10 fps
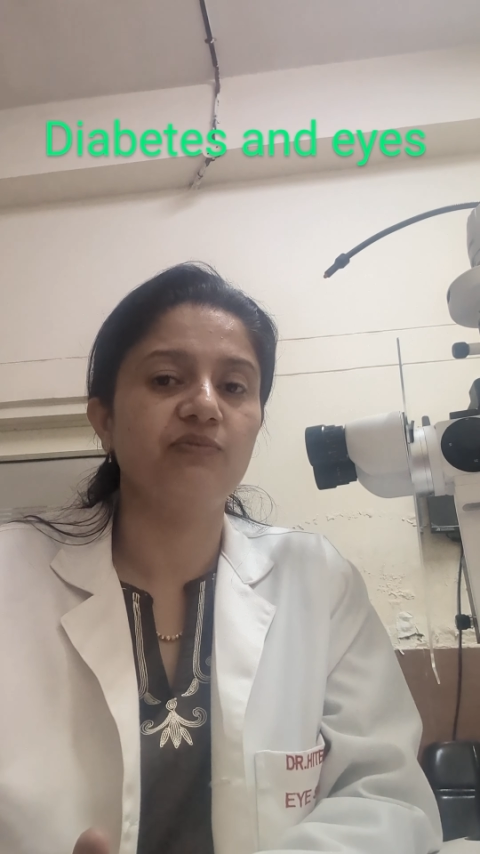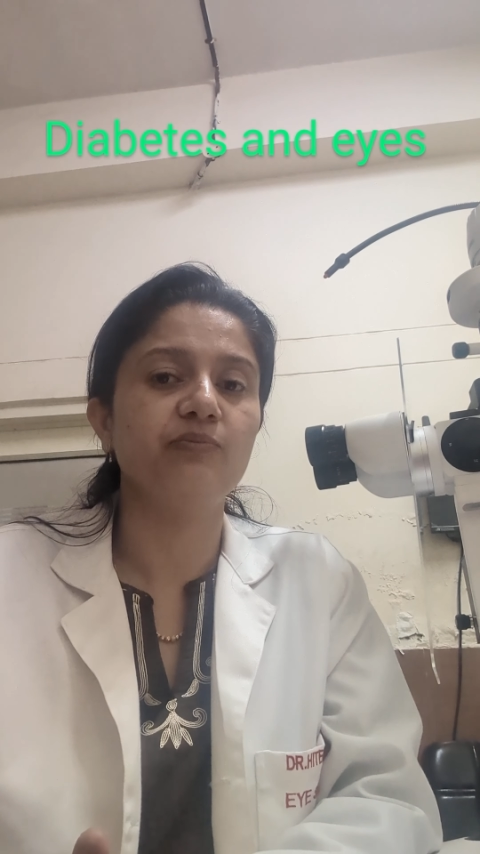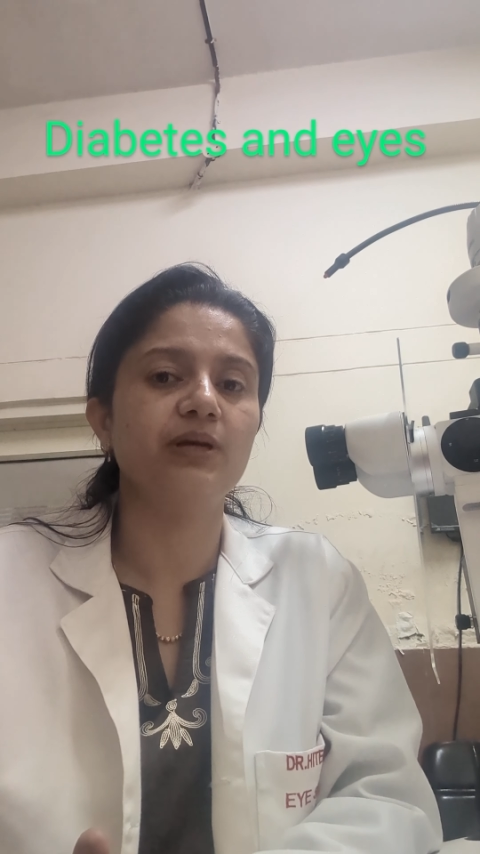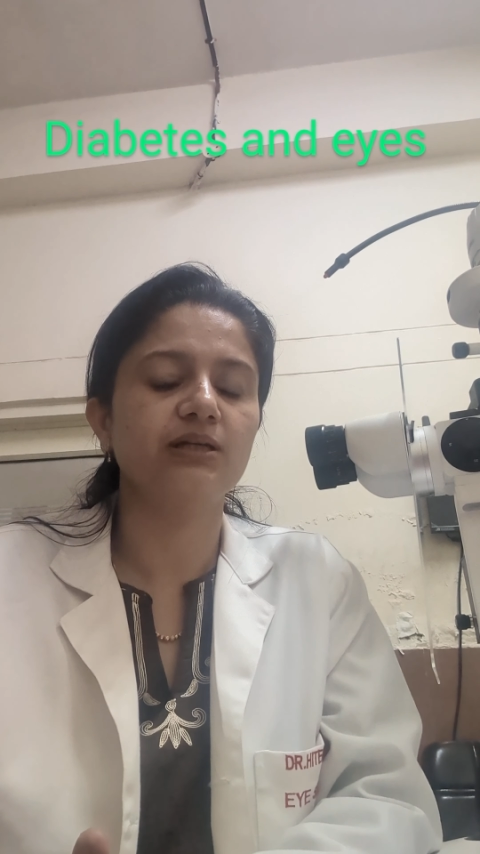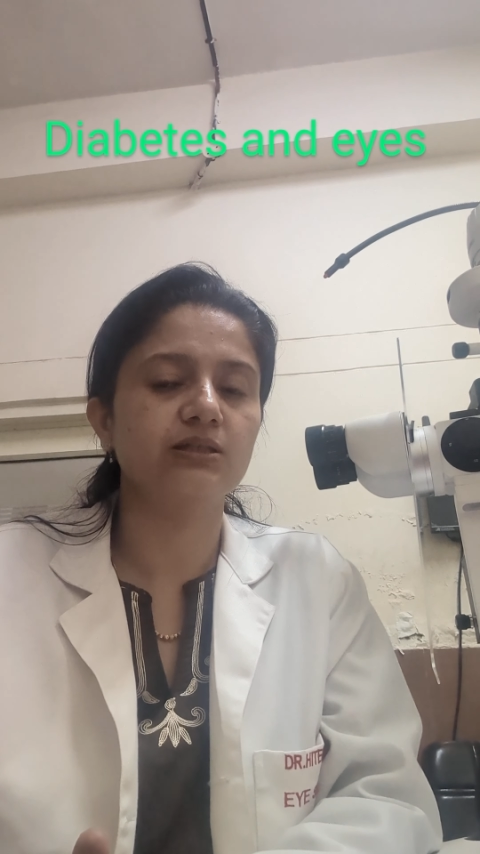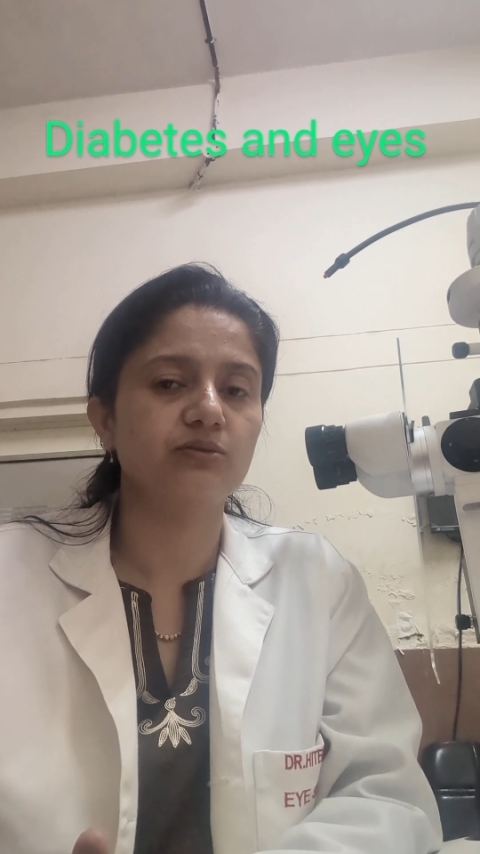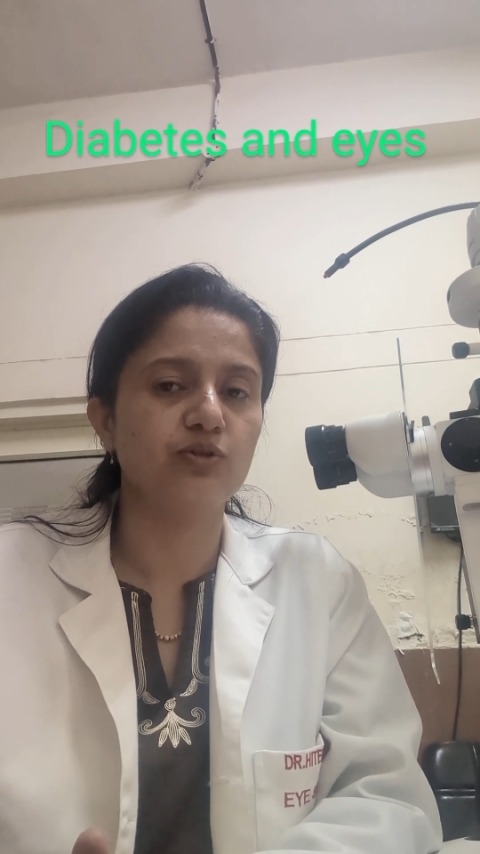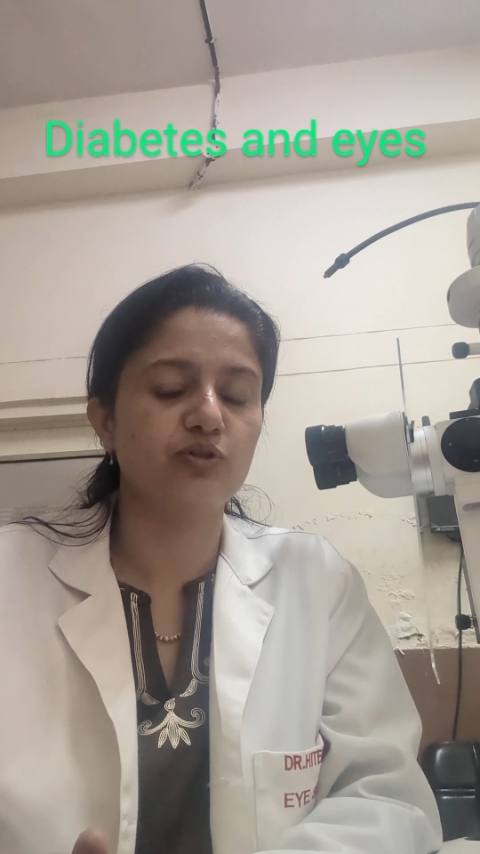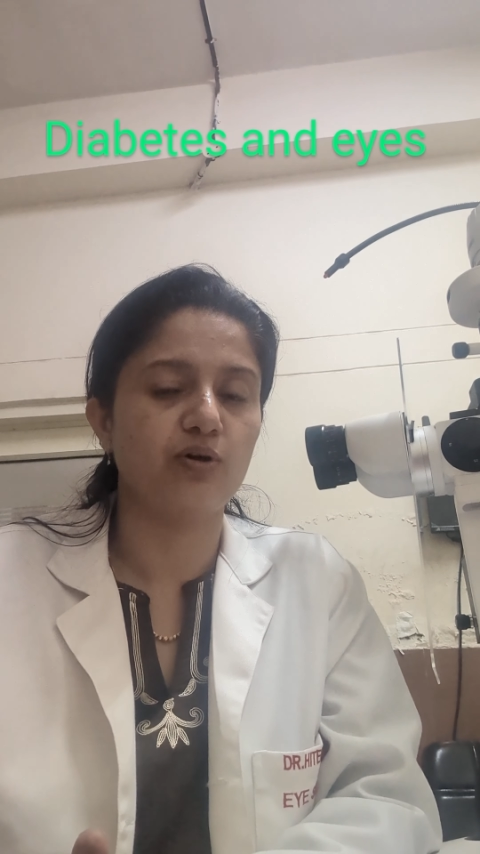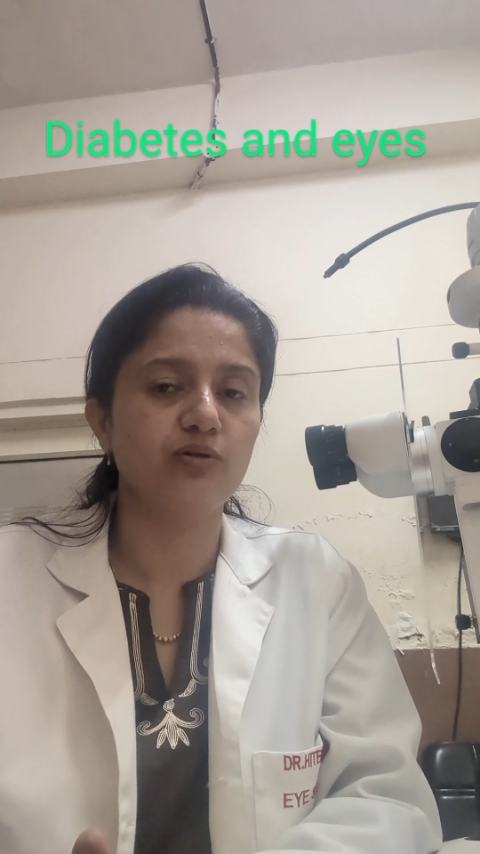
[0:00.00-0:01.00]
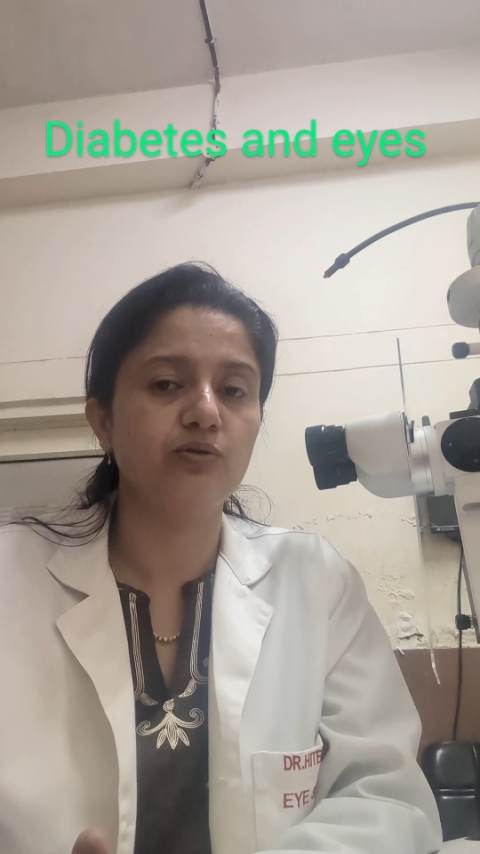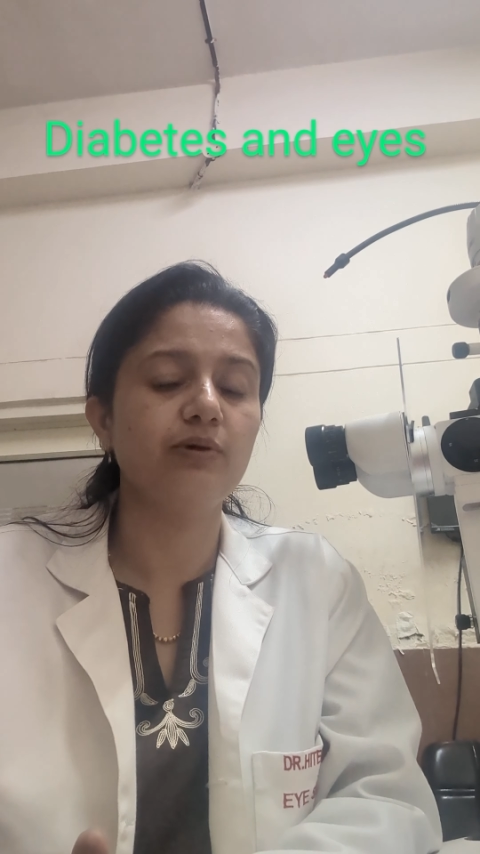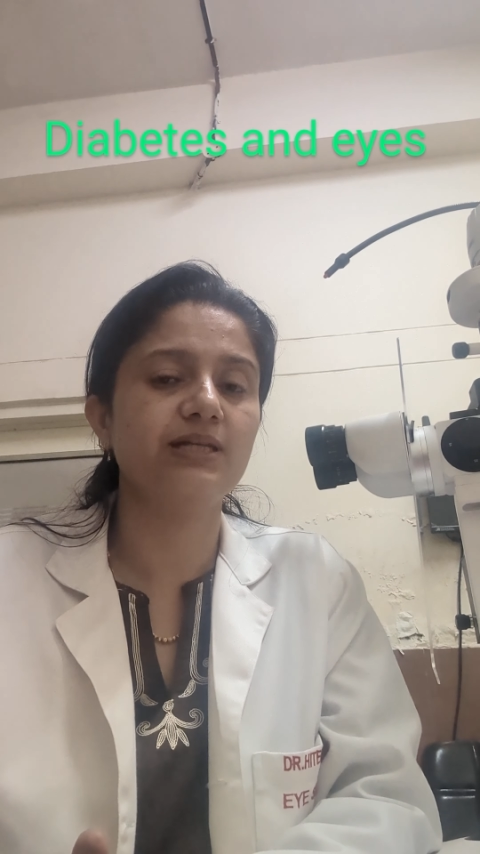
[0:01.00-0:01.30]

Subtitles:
we may switch on to